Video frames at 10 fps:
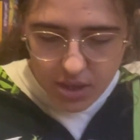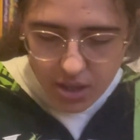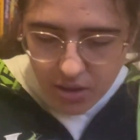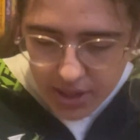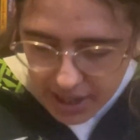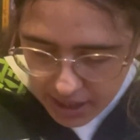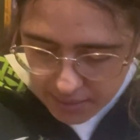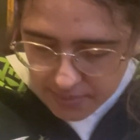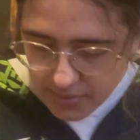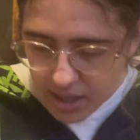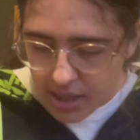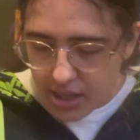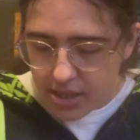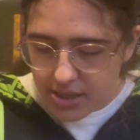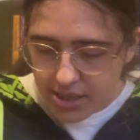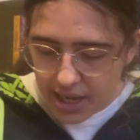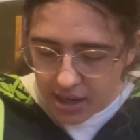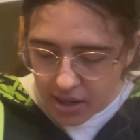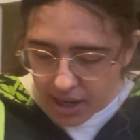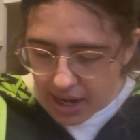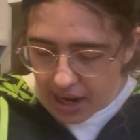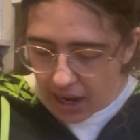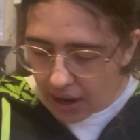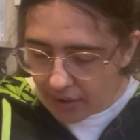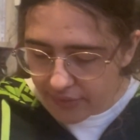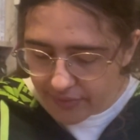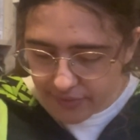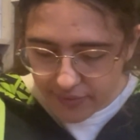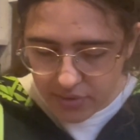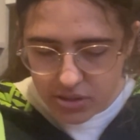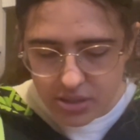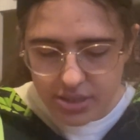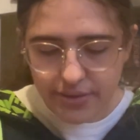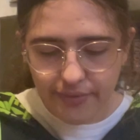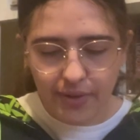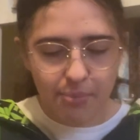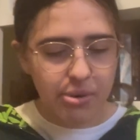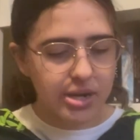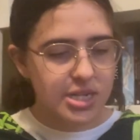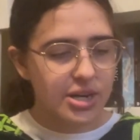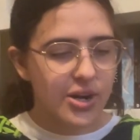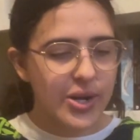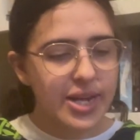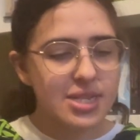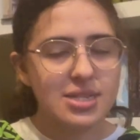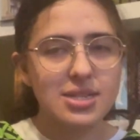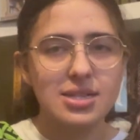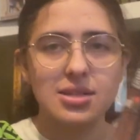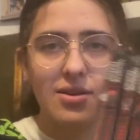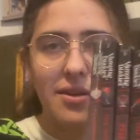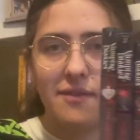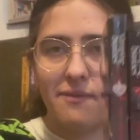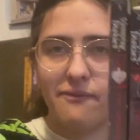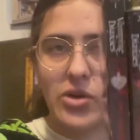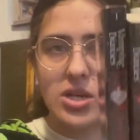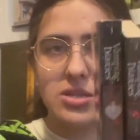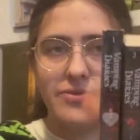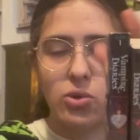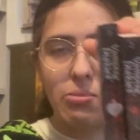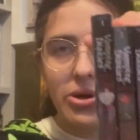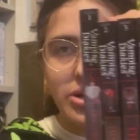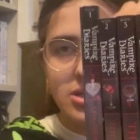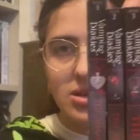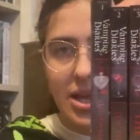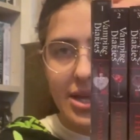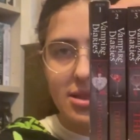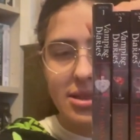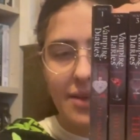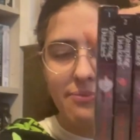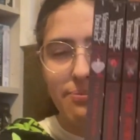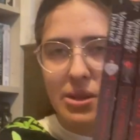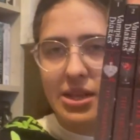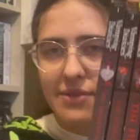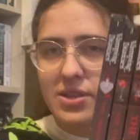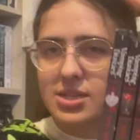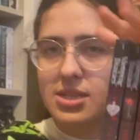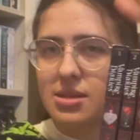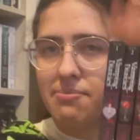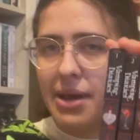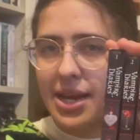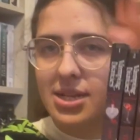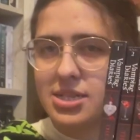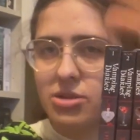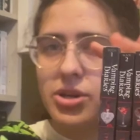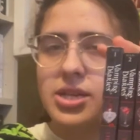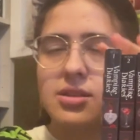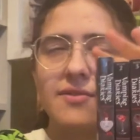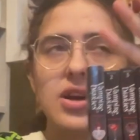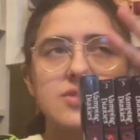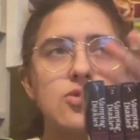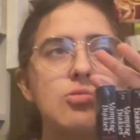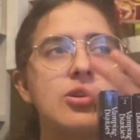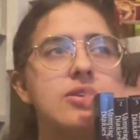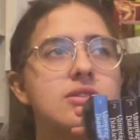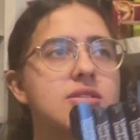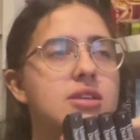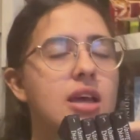Okay, then I have Vampire Diaries, the first 4 books. Like, I believe this is the main series, the first 4 books.